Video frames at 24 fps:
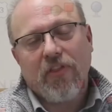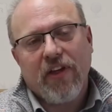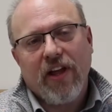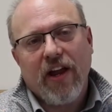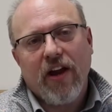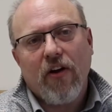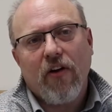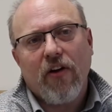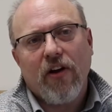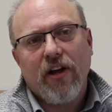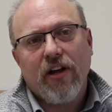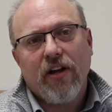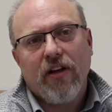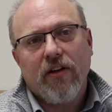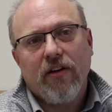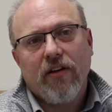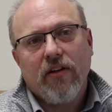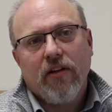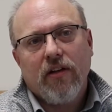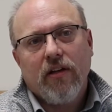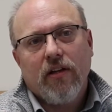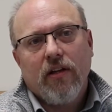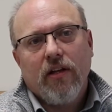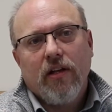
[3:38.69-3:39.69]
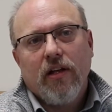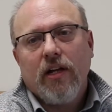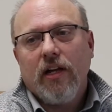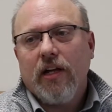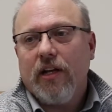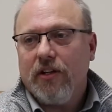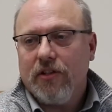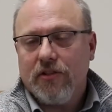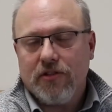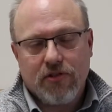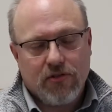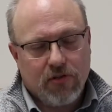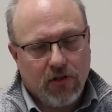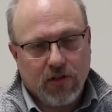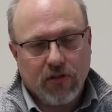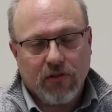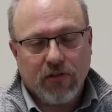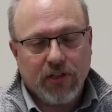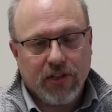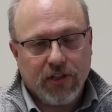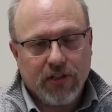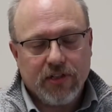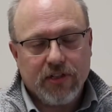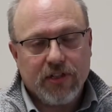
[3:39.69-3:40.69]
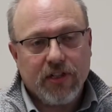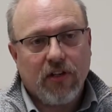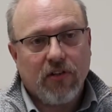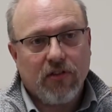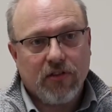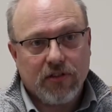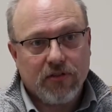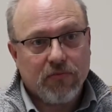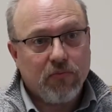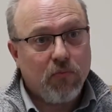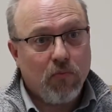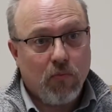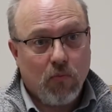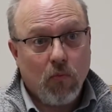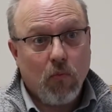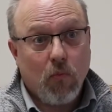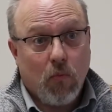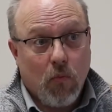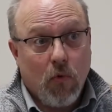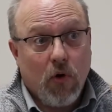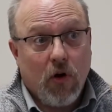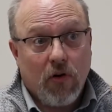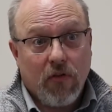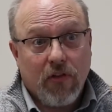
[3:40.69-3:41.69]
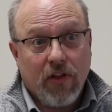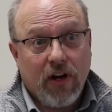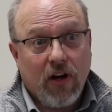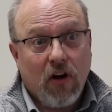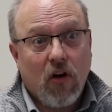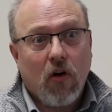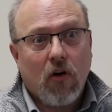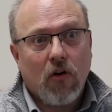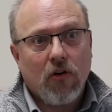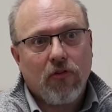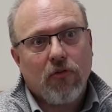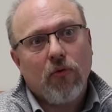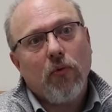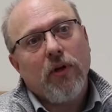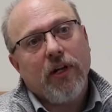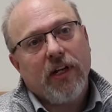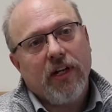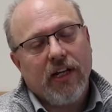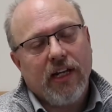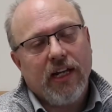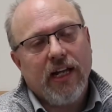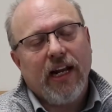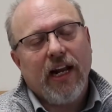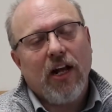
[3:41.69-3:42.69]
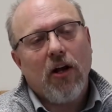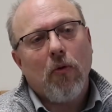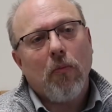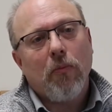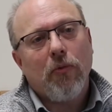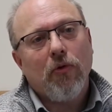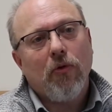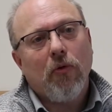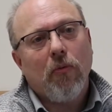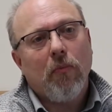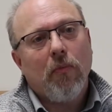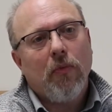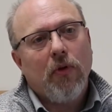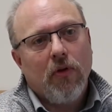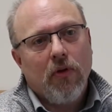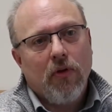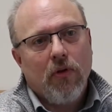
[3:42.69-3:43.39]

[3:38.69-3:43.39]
the area and is struggling to tell us where they are so we can get help to them.